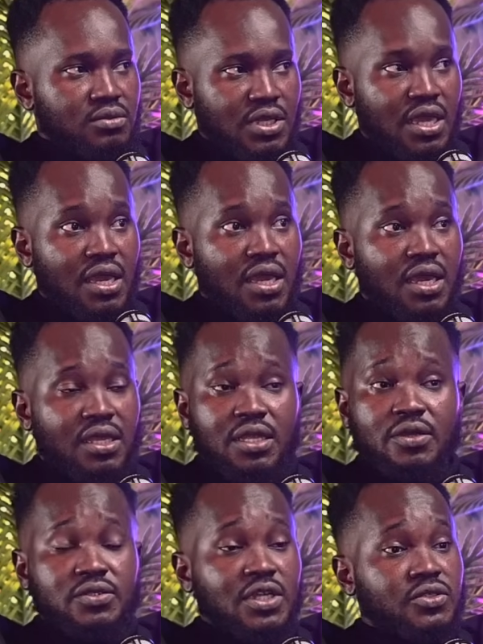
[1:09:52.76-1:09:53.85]
Yeah,
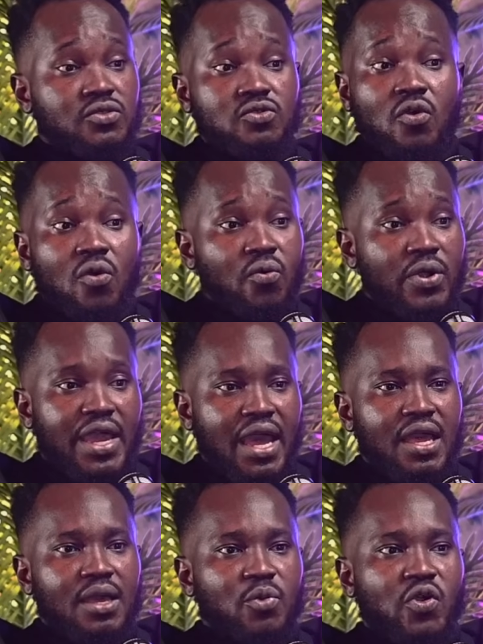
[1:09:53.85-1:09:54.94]
there's no way
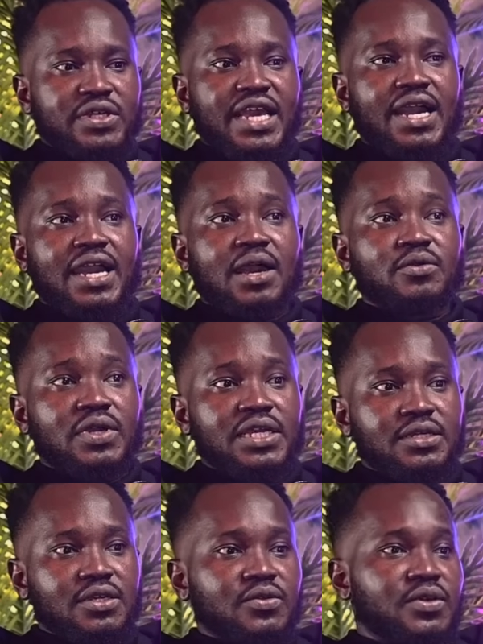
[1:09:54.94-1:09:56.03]
because you can't
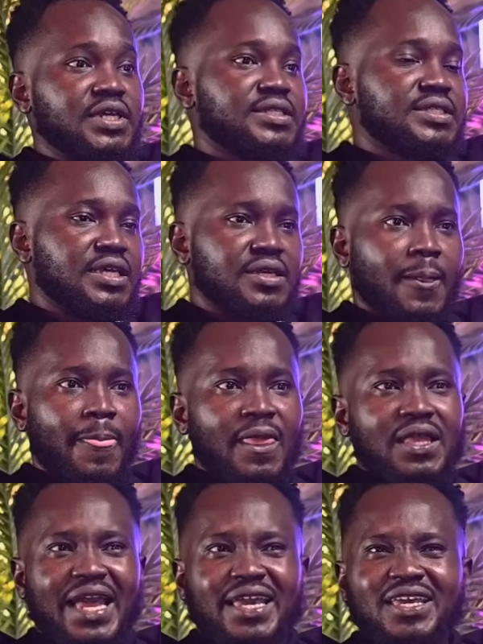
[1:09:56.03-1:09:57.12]
we say
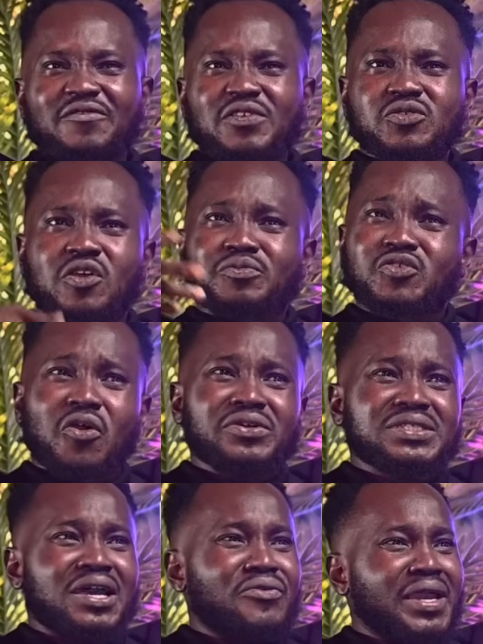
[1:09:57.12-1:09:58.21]
like even some stories
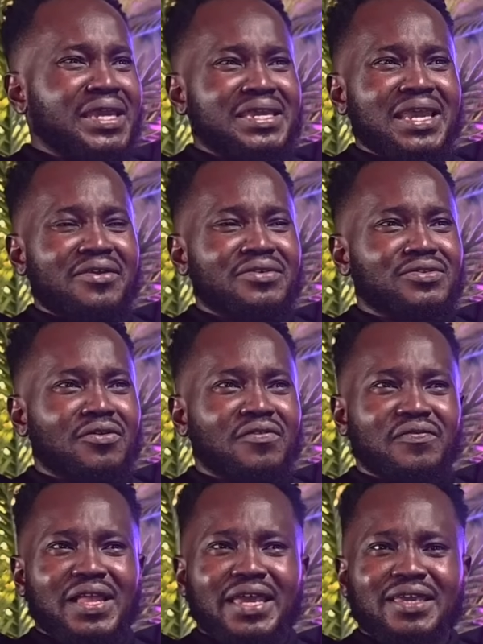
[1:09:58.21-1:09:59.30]
that we're hearing of
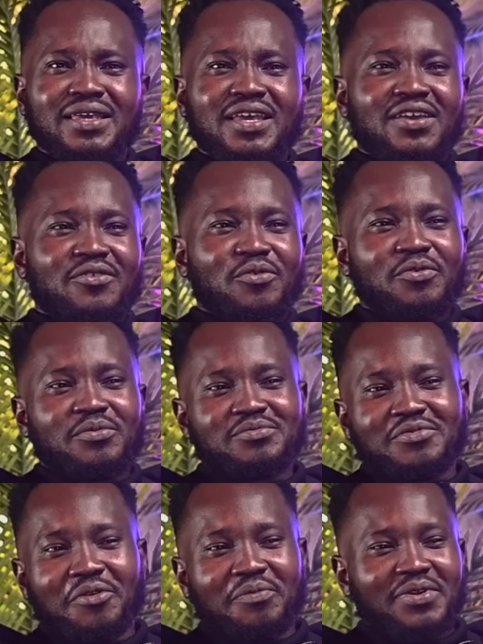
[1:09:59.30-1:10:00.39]
like
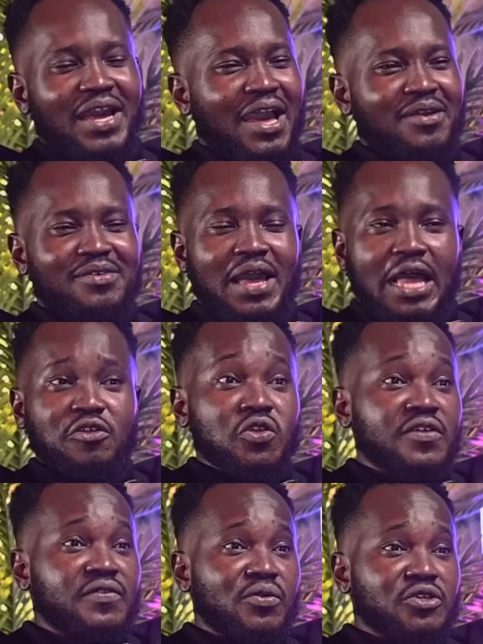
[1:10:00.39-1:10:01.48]
I don't know
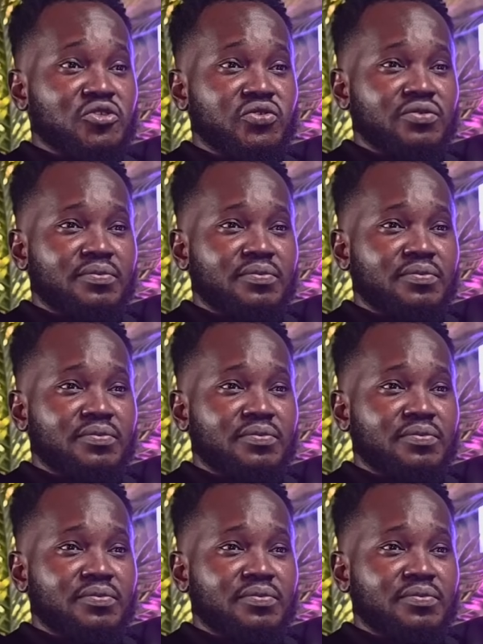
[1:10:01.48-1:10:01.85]
if they were true.